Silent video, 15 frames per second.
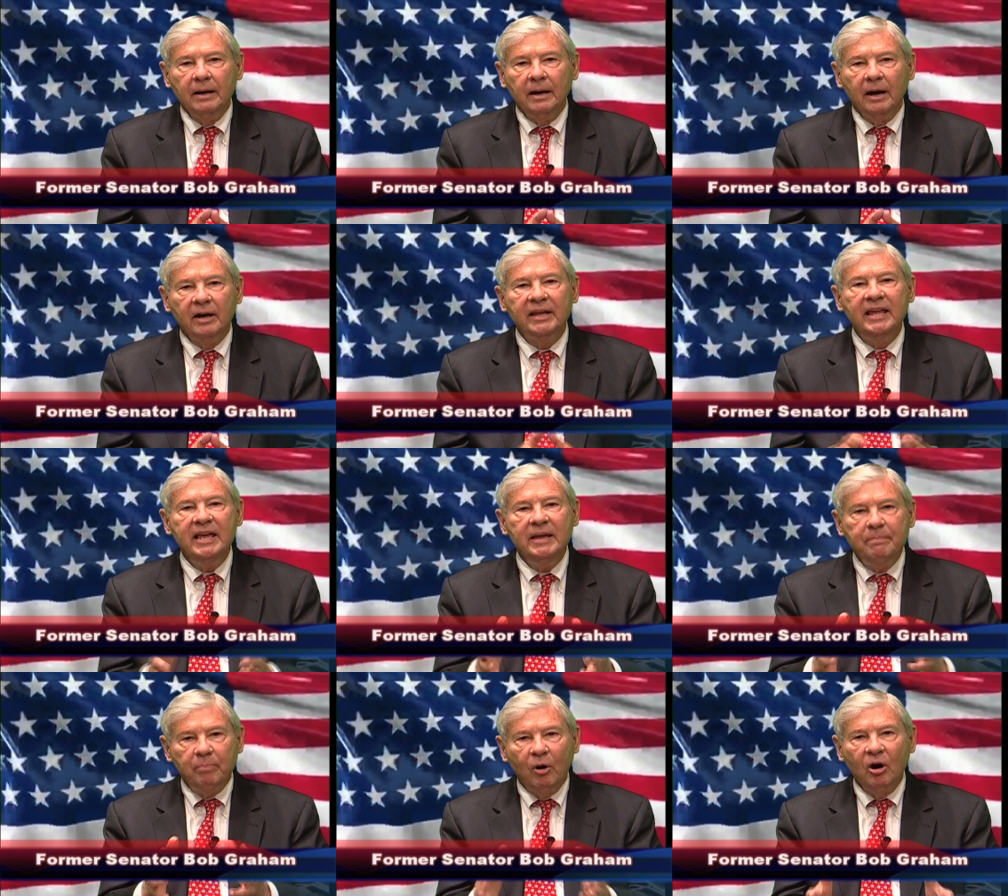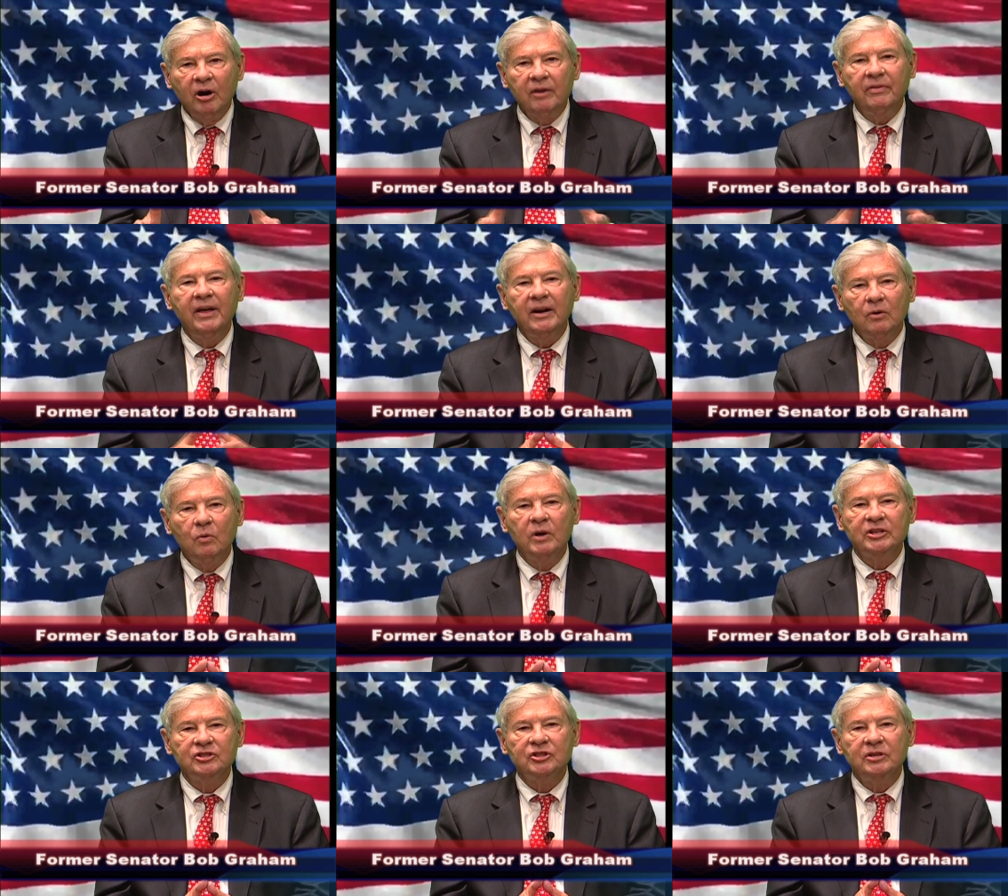A key part of that
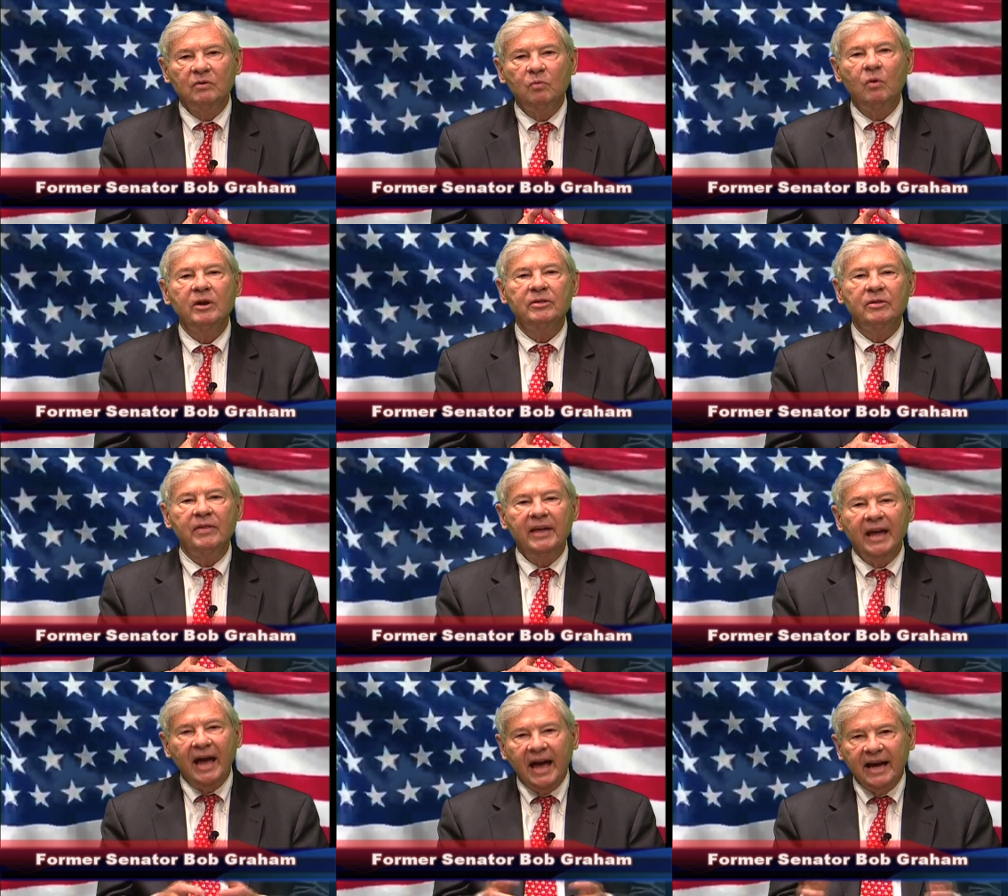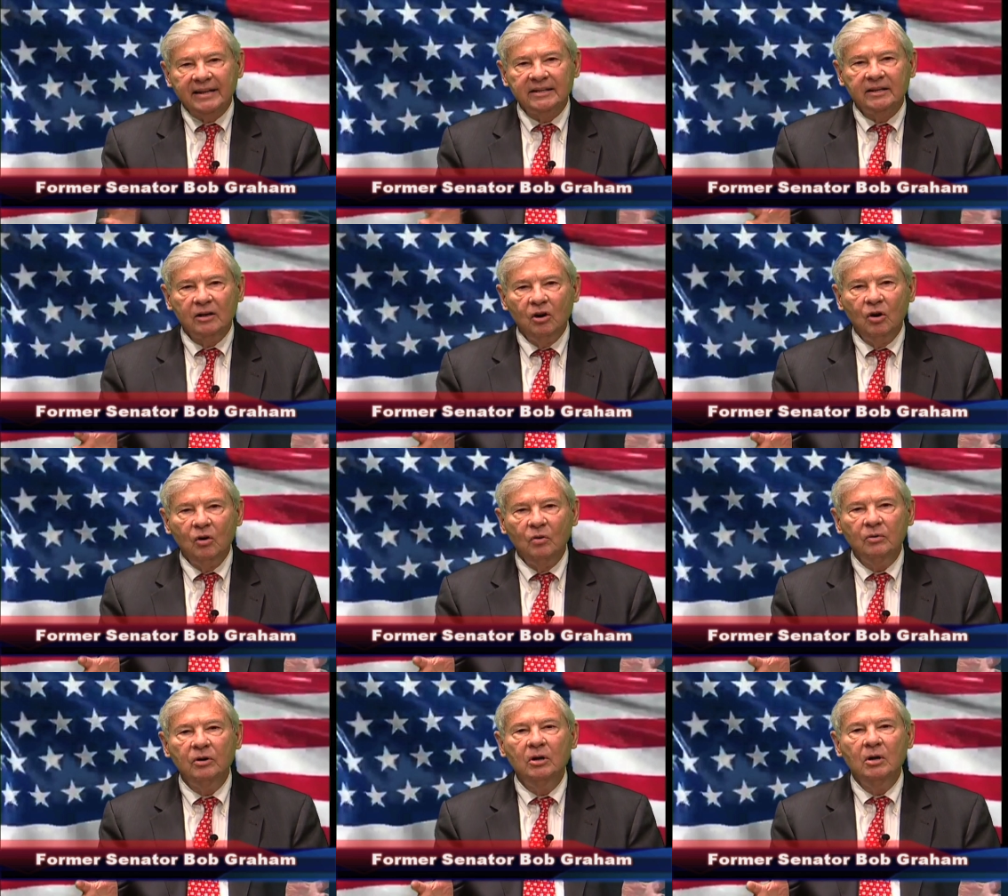question of whether they acted
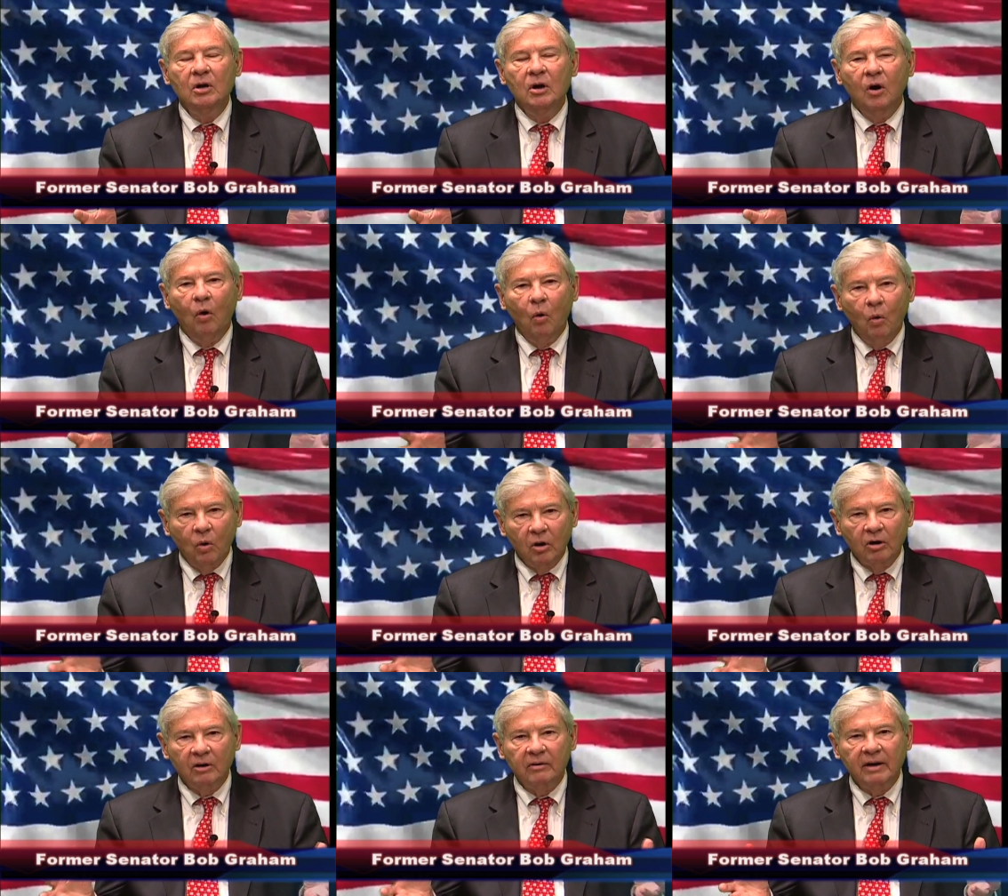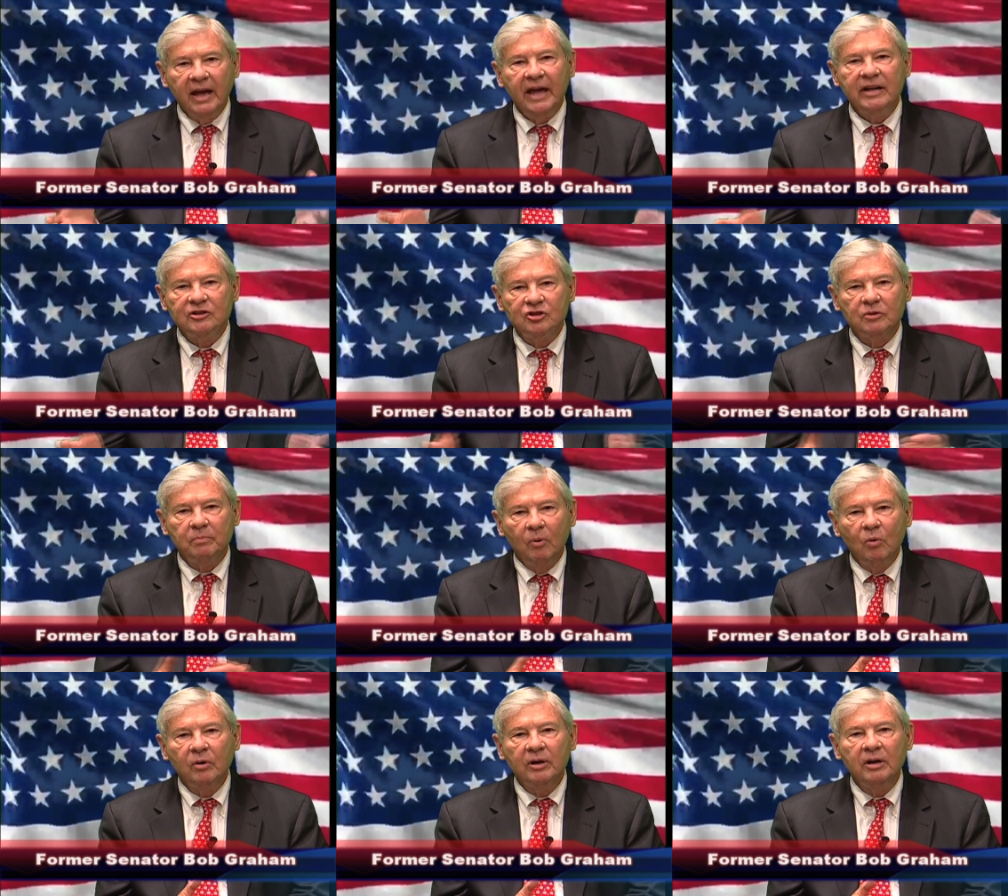alone or had
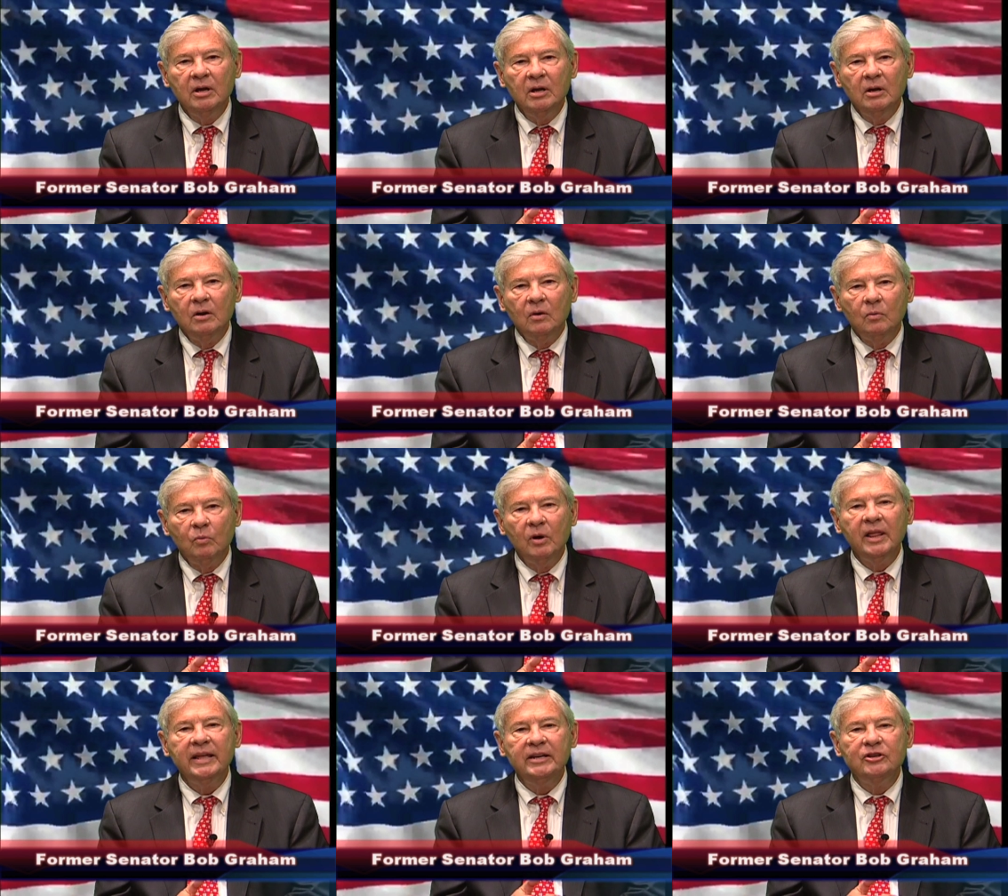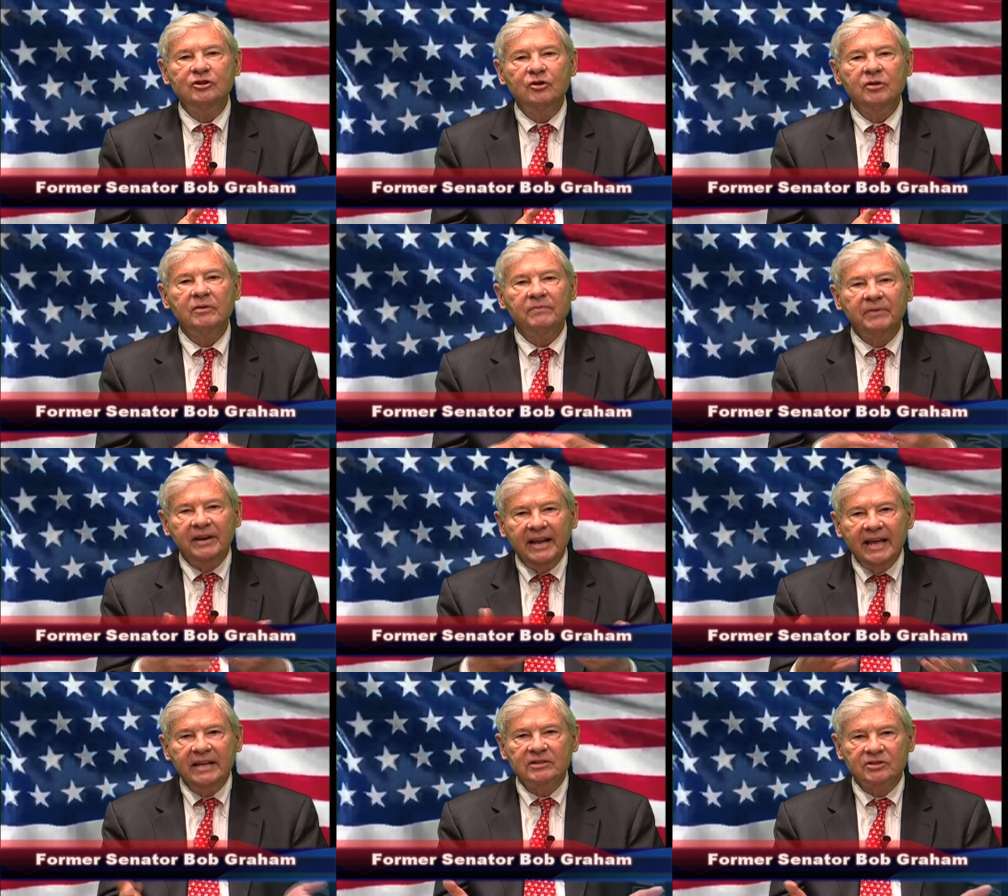support related to the
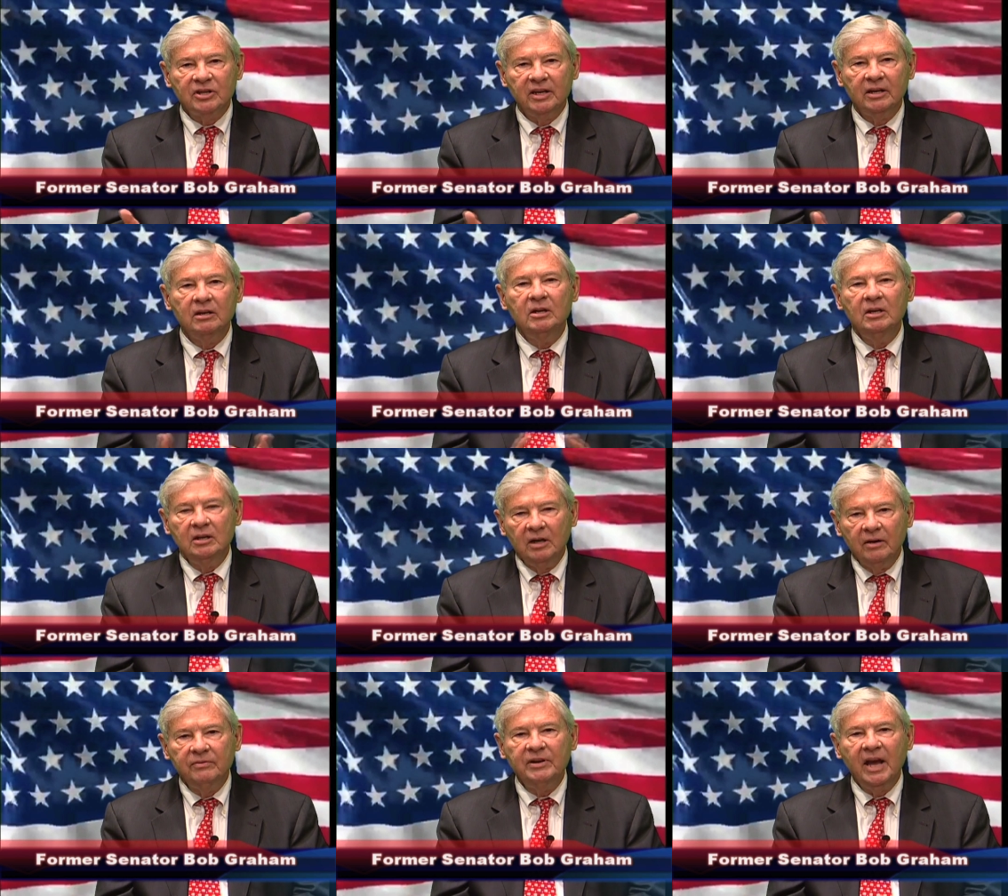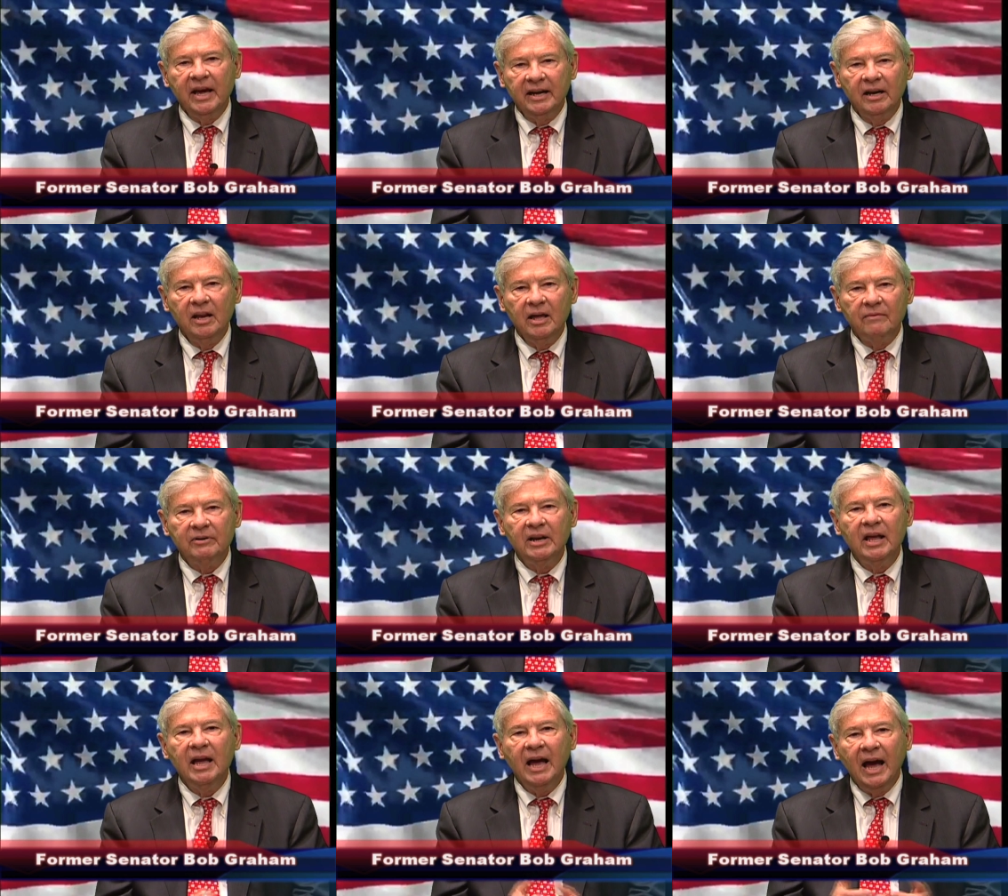financing of 9/11.